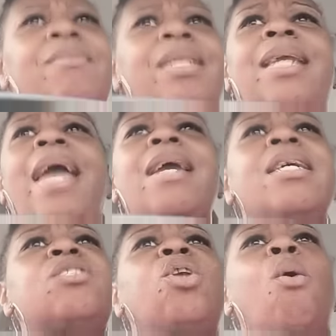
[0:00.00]
There
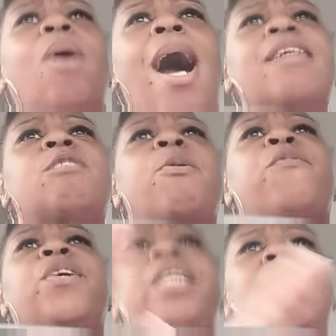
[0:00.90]
is no gospel
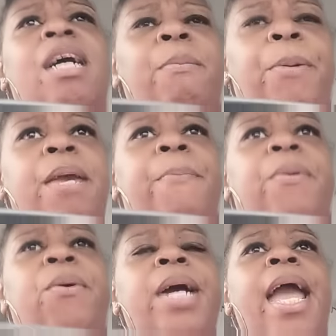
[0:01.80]
for young
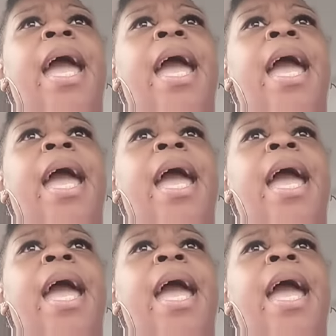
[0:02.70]
people